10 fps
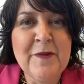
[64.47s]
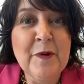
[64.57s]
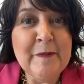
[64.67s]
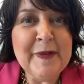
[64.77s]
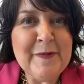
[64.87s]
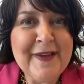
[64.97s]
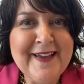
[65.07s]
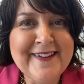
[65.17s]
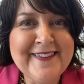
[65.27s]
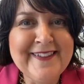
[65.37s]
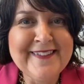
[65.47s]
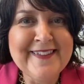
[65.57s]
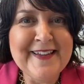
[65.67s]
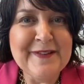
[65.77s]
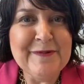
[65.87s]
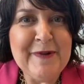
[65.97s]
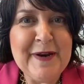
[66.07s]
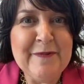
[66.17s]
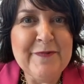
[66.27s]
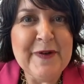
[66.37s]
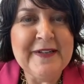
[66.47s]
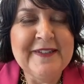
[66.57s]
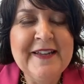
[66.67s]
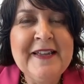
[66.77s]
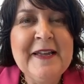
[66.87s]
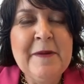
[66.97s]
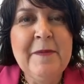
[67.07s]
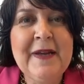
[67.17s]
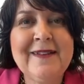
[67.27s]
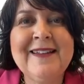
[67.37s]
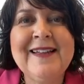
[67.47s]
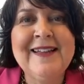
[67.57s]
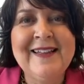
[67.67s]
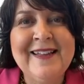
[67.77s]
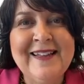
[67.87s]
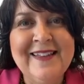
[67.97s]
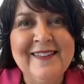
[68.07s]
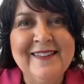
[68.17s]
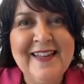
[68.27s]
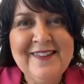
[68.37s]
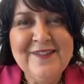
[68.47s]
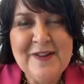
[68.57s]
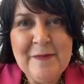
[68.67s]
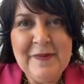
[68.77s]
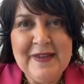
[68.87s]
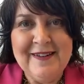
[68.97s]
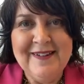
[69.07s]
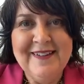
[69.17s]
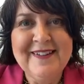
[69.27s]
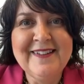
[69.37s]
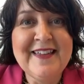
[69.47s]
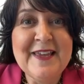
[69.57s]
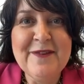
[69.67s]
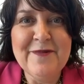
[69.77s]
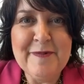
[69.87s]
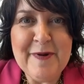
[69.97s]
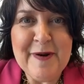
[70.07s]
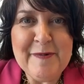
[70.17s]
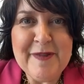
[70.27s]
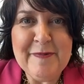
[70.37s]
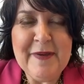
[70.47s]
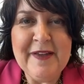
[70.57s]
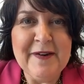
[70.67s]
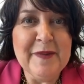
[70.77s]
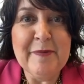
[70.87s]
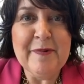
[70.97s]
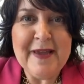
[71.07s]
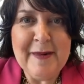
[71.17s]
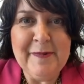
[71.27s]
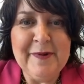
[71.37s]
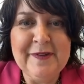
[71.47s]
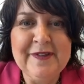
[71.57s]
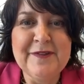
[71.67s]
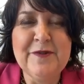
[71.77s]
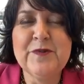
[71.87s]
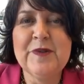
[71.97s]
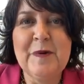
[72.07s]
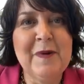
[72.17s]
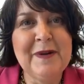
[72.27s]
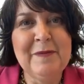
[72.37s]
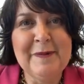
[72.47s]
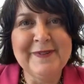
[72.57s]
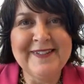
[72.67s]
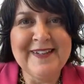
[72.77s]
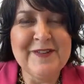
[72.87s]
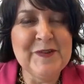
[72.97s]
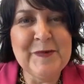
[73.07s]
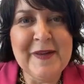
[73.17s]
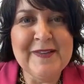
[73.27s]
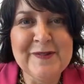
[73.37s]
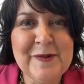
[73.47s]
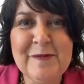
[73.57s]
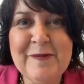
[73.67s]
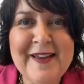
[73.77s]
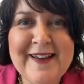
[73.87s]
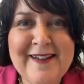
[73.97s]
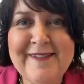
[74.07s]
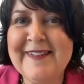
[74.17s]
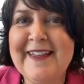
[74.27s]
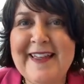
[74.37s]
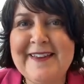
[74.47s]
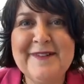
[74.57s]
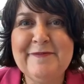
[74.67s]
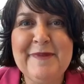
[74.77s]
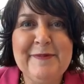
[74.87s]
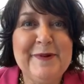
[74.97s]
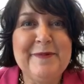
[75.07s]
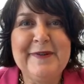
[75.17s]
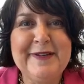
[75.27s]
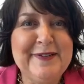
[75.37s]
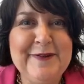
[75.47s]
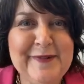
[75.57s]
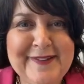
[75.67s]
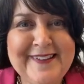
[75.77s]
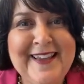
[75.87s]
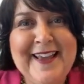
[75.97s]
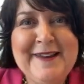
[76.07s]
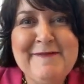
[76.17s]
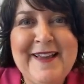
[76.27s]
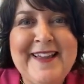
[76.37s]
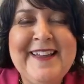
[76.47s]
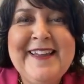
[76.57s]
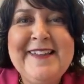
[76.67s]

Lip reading: normally we edit these things right up front, but let's jump in. Thank you for bearing with me and all the preamble. This is usually when people's attention spans go way down and people don't continue listening. Anyway,